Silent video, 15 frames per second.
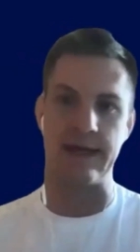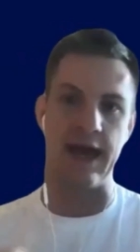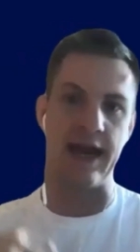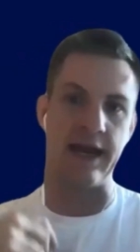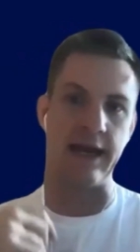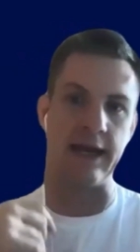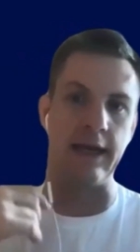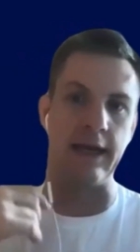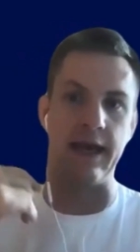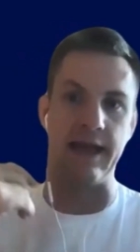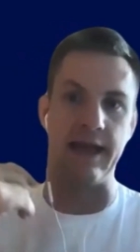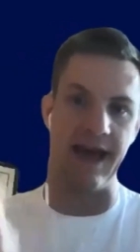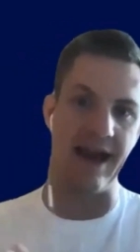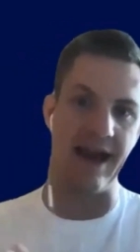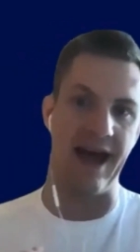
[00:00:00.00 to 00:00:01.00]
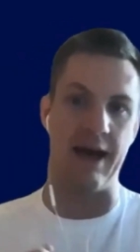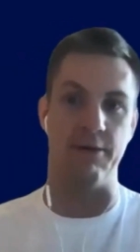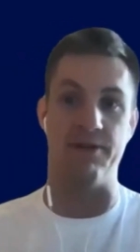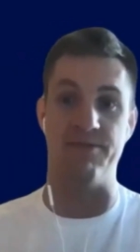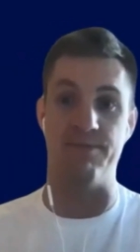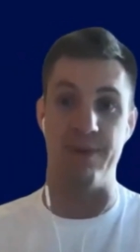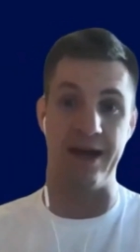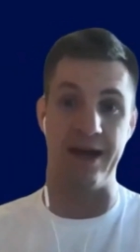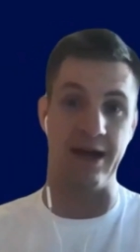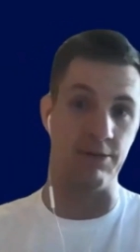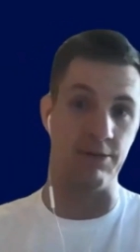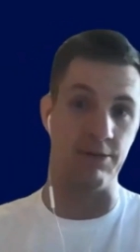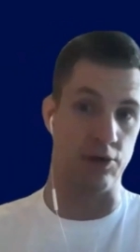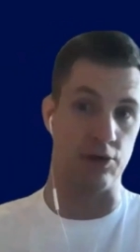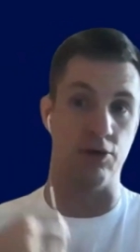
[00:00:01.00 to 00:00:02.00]
getting in that habit of being
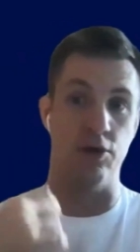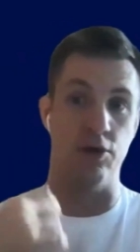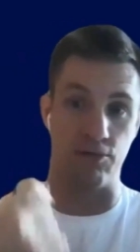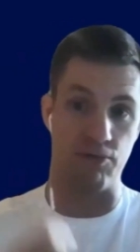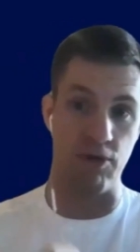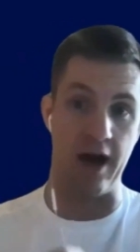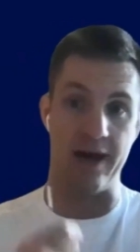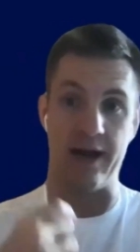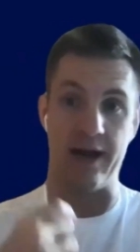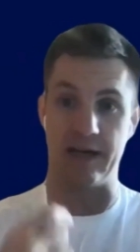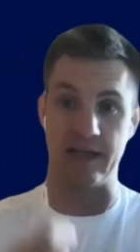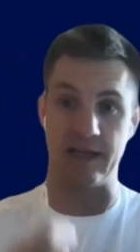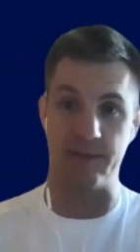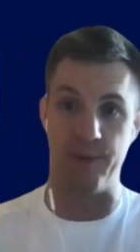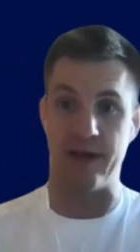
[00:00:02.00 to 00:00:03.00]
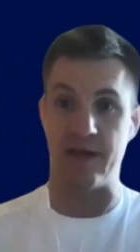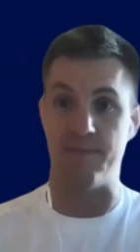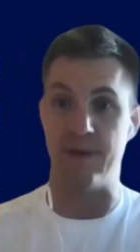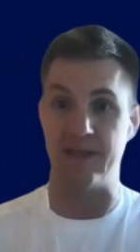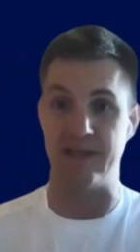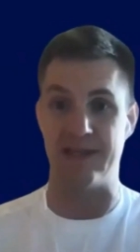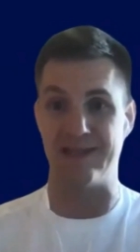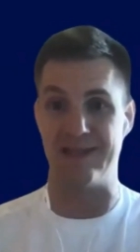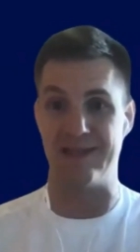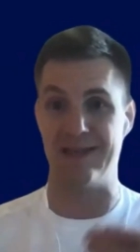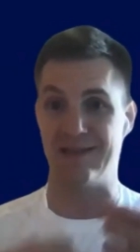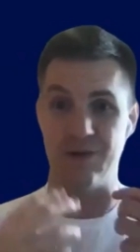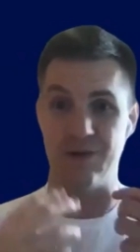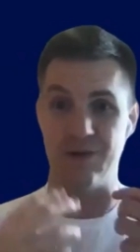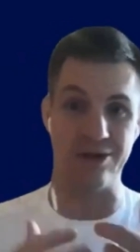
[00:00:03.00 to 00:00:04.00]
able to write and explain your business
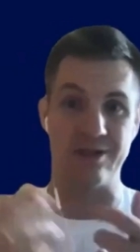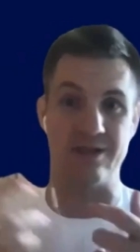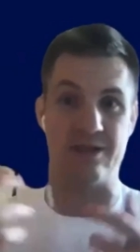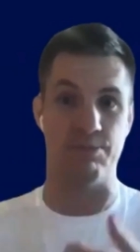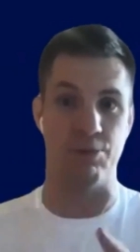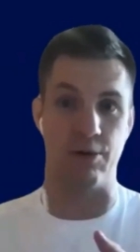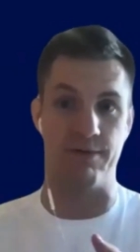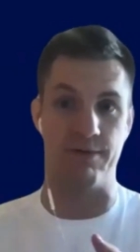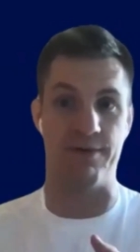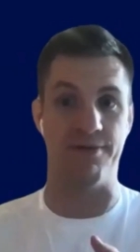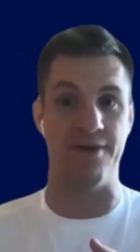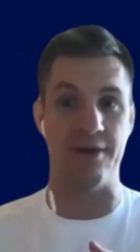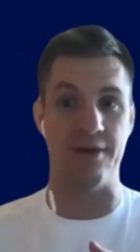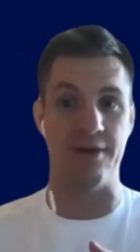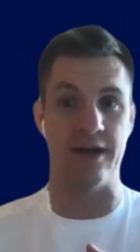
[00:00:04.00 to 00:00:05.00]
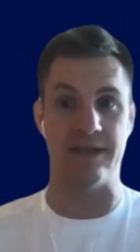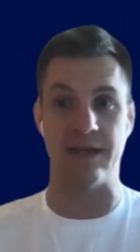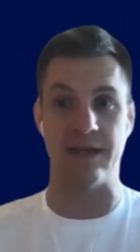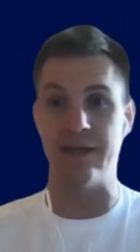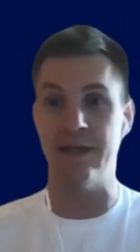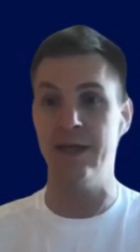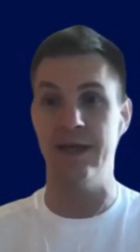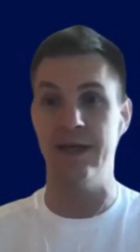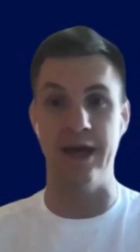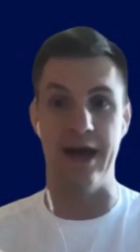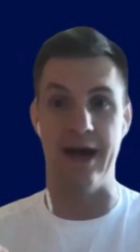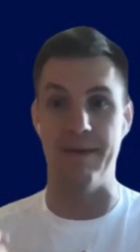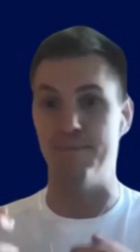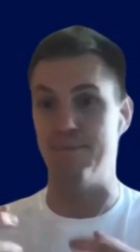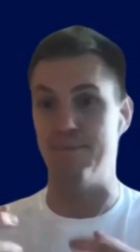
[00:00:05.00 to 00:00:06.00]
is not just important for fundraising,
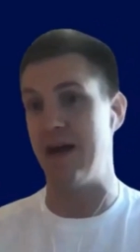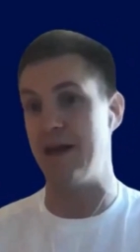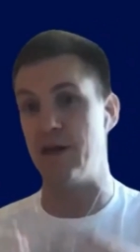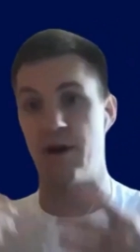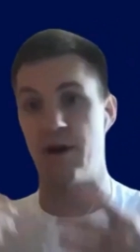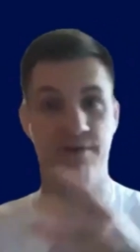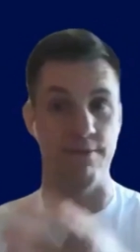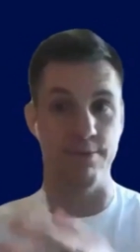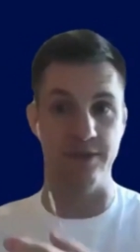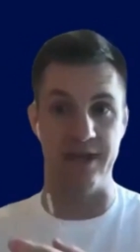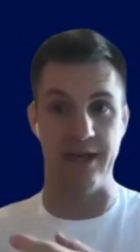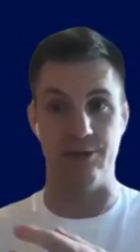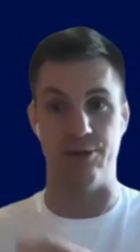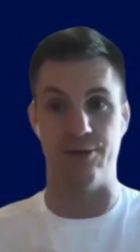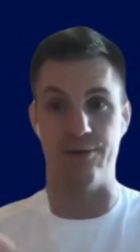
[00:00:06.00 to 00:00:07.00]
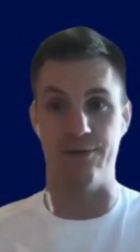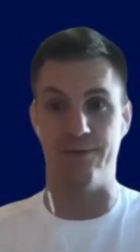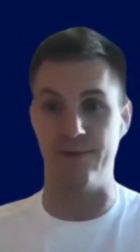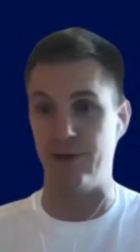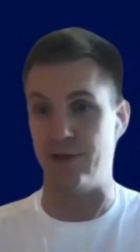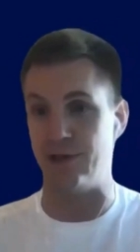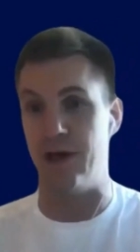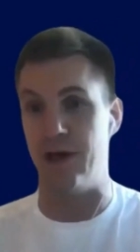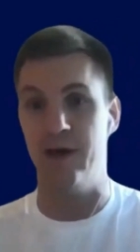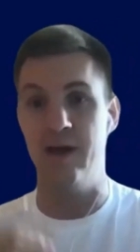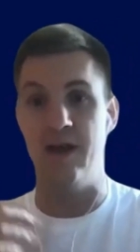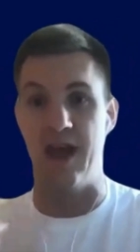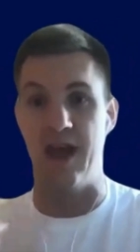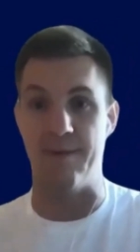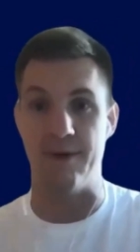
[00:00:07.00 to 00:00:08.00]
but you know for potential future
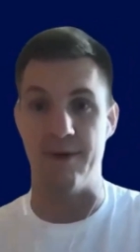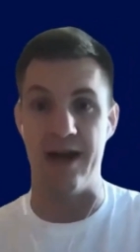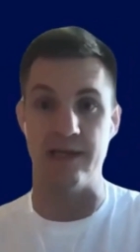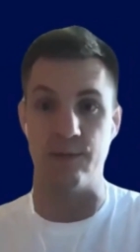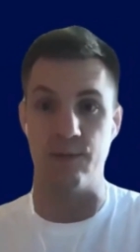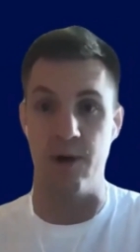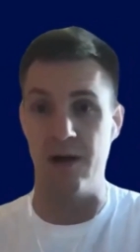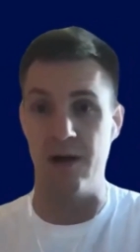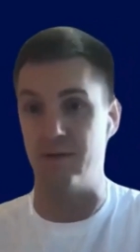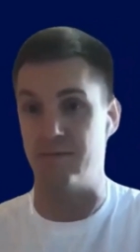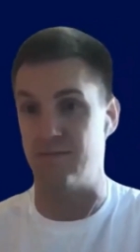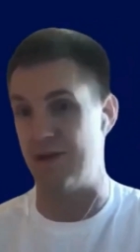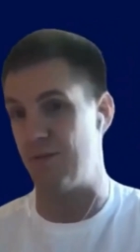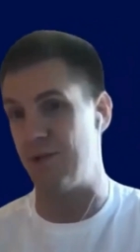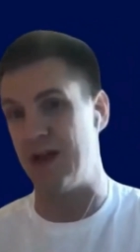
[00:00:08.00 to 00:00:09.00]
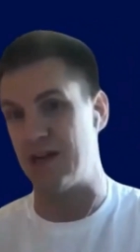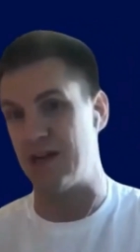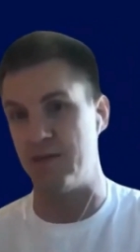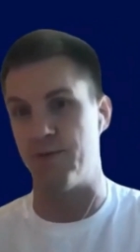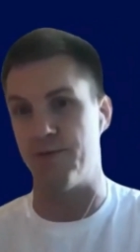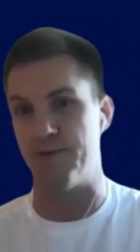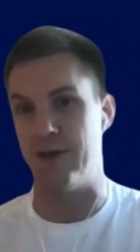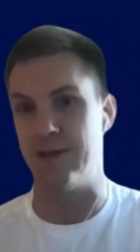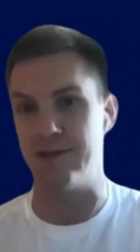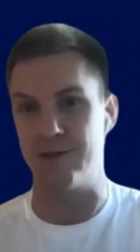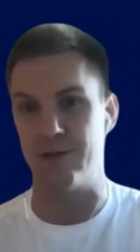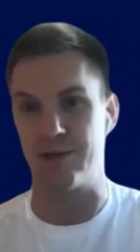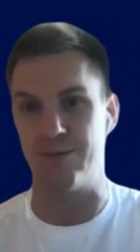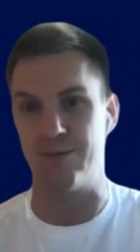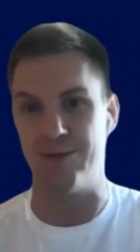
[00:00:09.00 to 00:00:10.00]
M&A as well. And, and we actually provide this
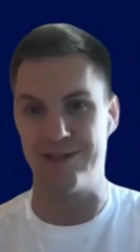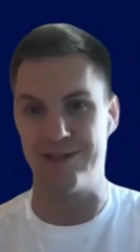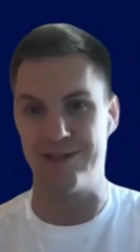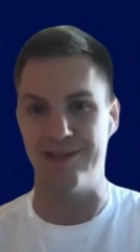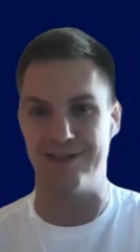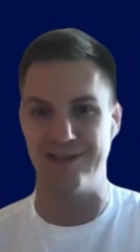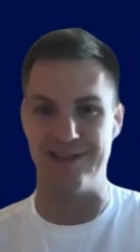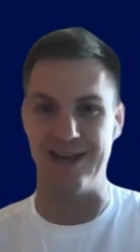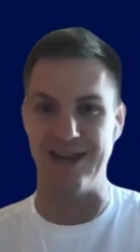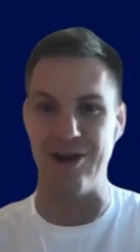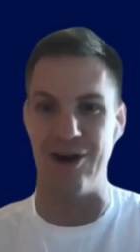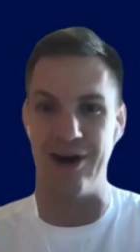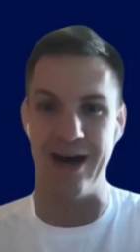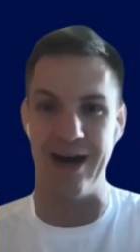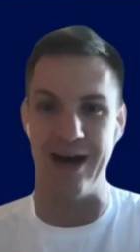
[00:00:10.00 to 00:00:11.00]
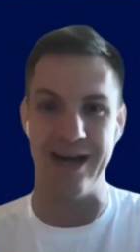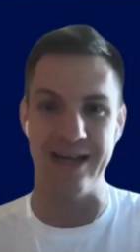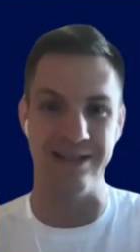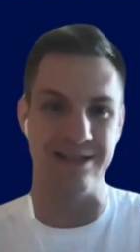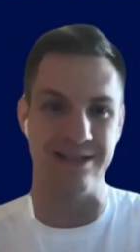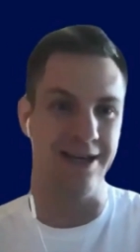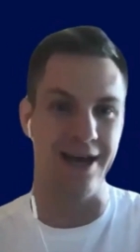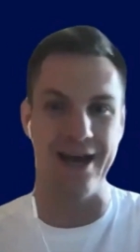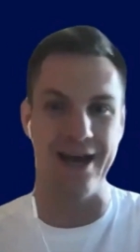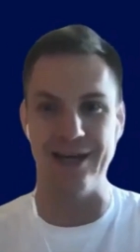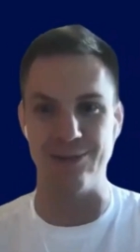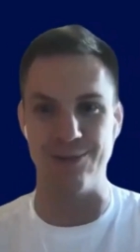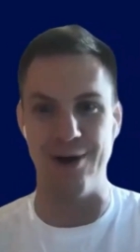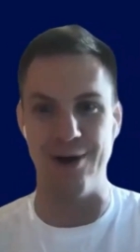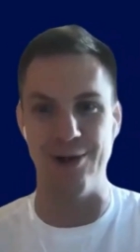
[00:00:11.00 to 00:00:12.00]
document to, to senior hires uh,
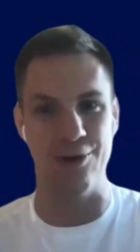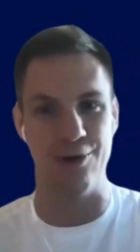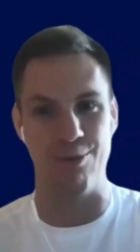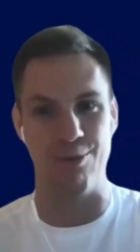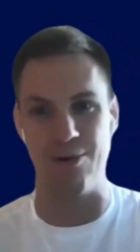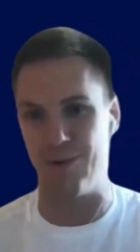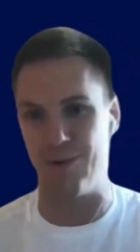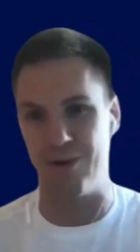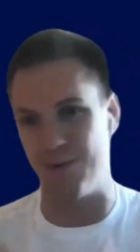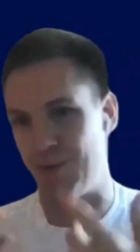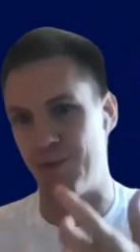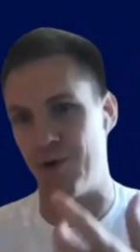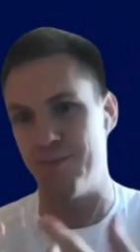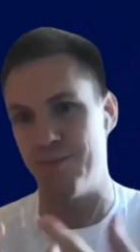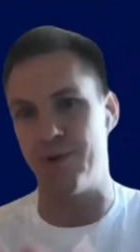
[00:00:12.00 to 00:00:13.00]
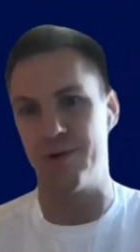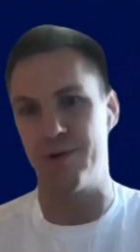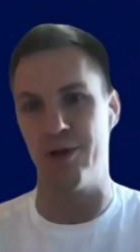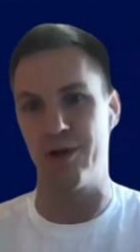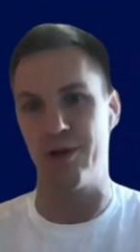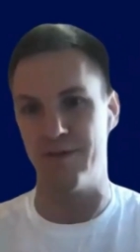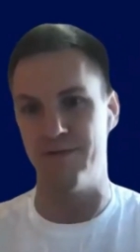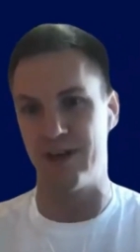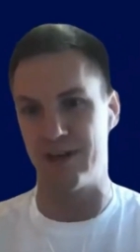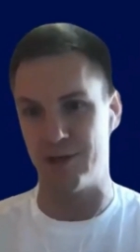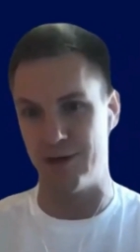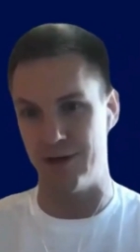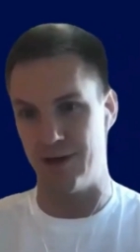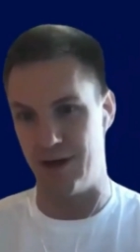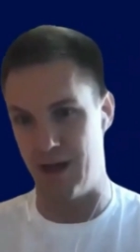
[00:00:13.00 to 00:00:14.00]
as well, who we, uh, we want to build a lot of
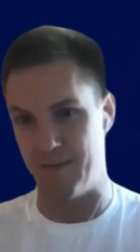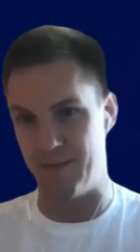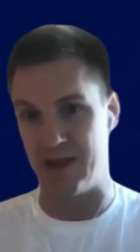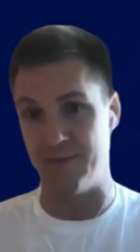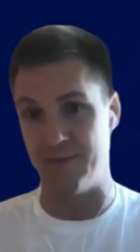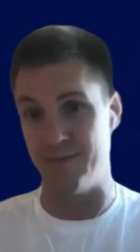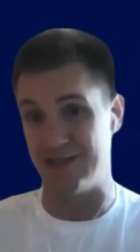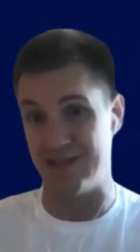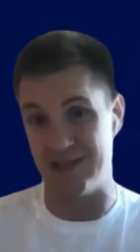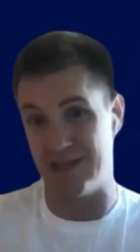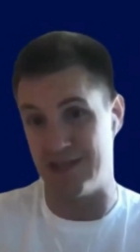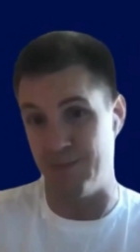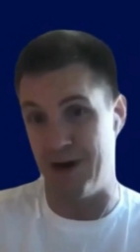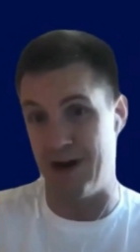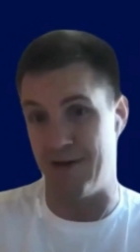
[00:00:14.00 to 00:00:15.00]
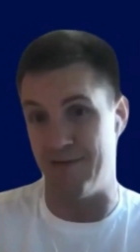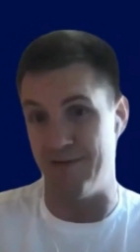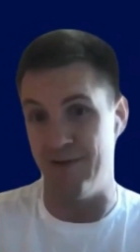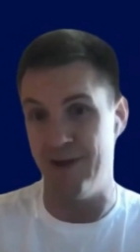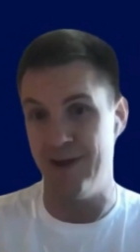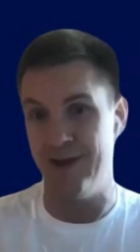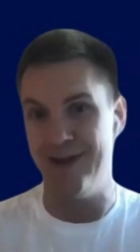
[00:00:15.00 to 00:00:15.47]
conviction um, in the business as part of